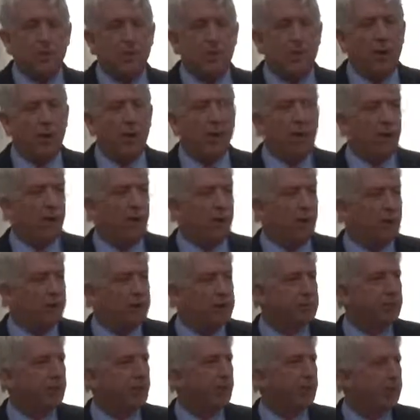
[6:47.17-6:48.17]
where the
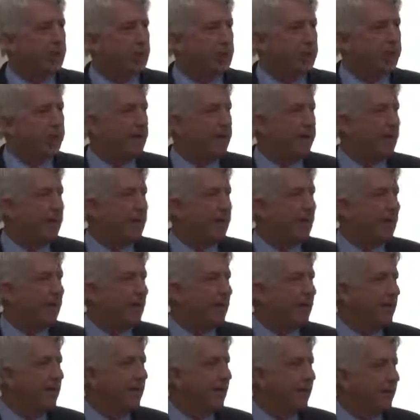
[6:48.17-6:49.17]
rules
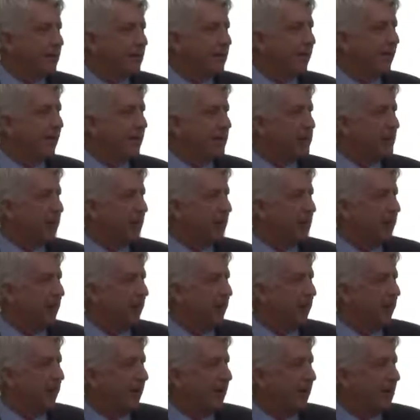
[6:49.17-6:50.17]
prohibited inmates from
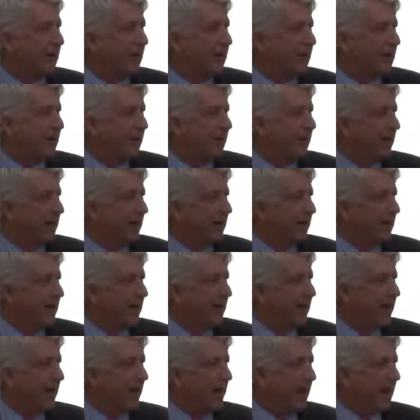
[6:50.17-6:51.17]
marrying.
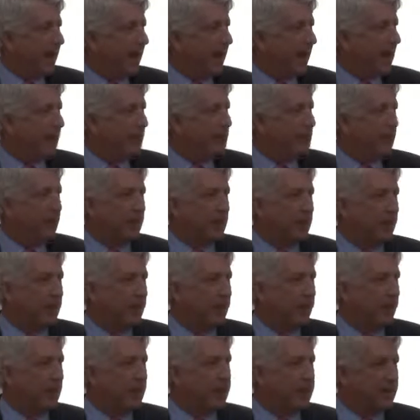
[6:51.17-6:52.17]
And the Supreme
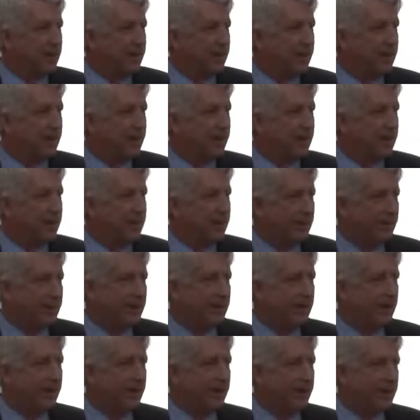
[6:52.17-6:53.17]
Court said
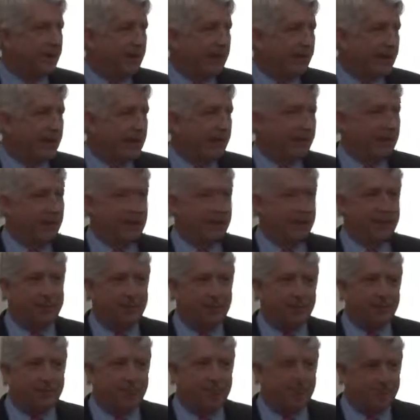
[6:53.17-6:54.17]

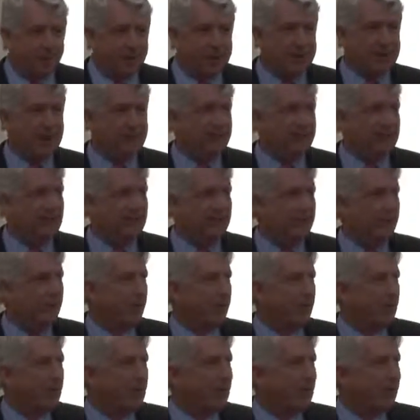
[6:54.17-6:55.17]
even prisoners have the
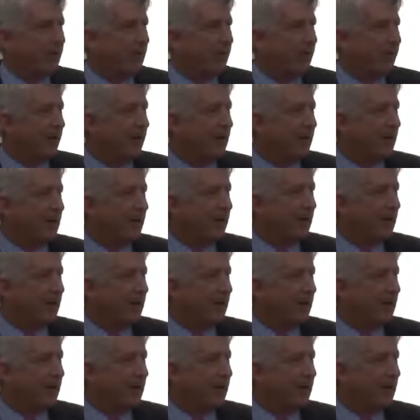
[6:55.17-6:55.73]
right to marry.